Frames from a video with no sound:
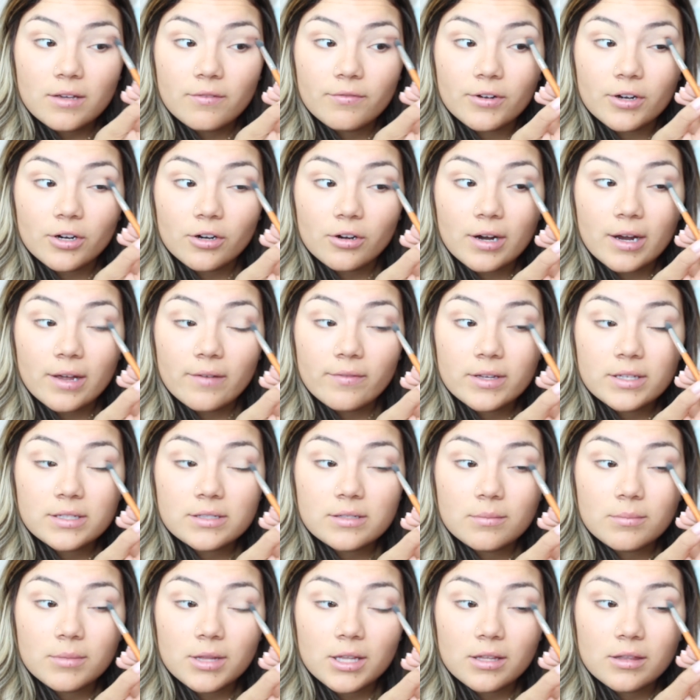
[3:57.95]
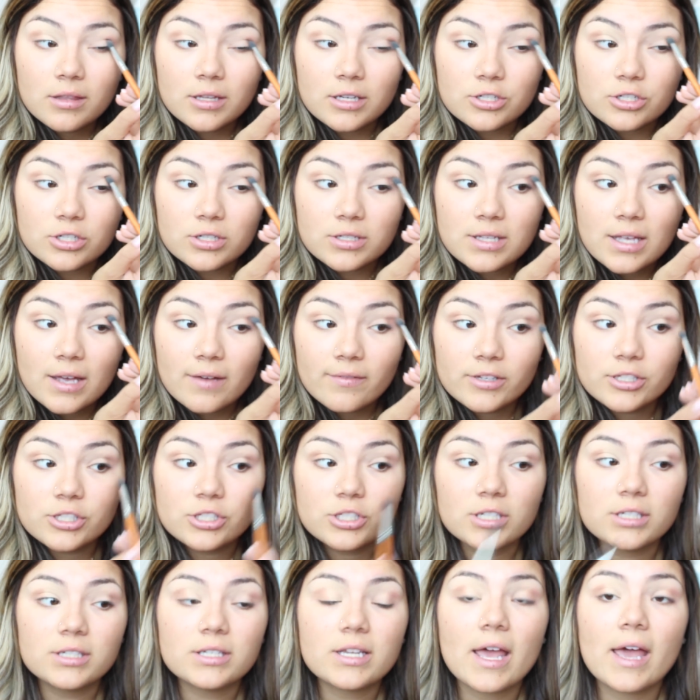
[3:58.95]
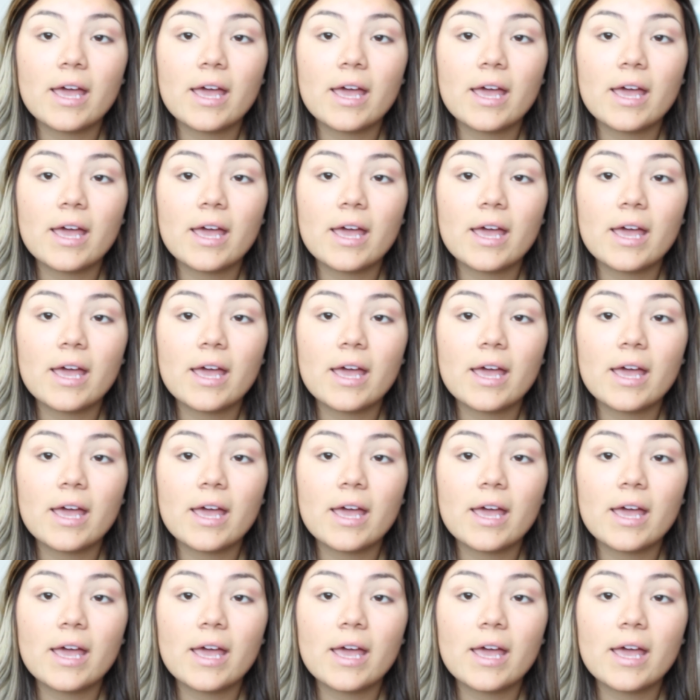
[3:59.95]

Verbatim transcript: if you're craving something, then just have a cheat